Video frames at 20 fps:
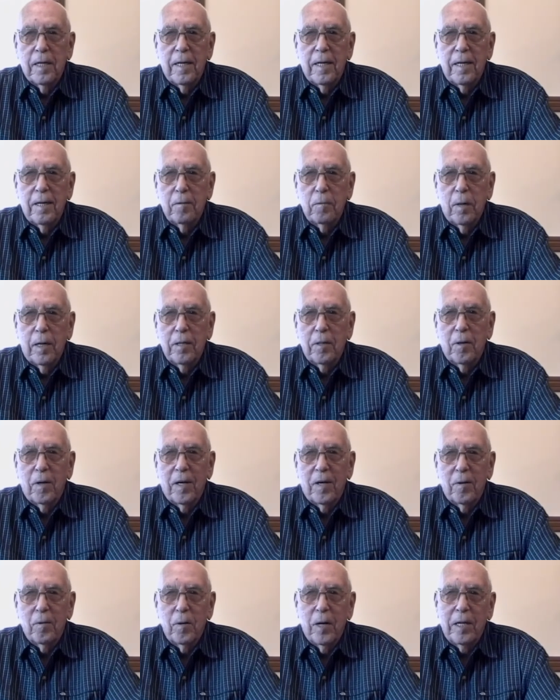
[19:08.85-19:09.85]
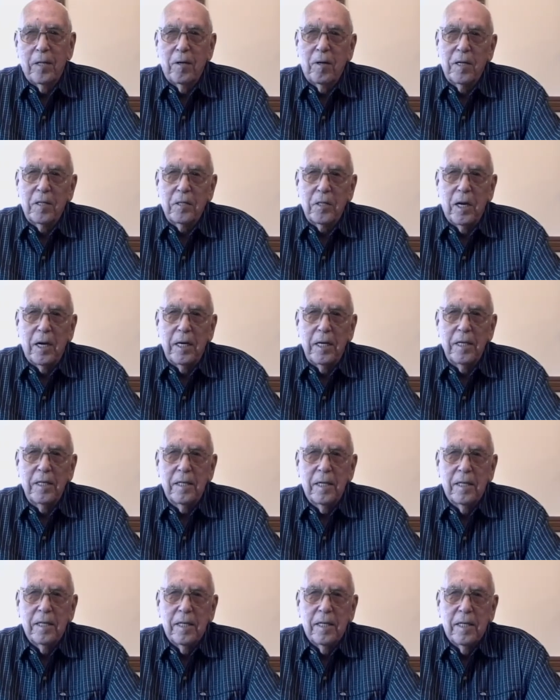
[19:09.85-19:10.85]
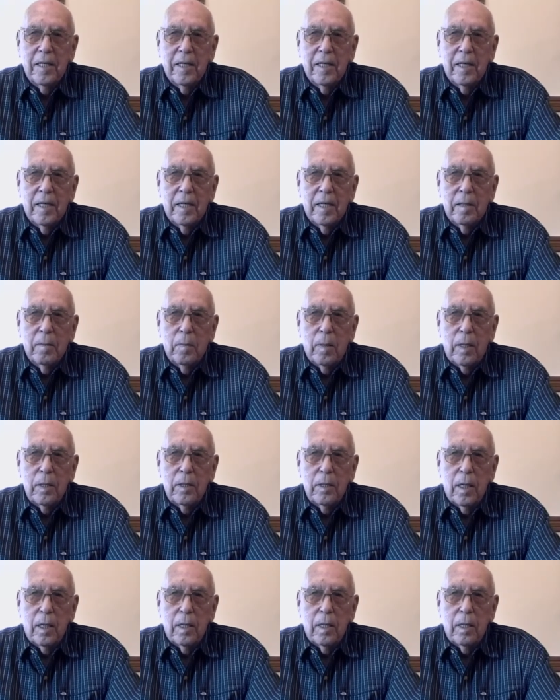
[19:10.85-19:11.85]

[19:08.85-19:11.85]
and rather exciting. But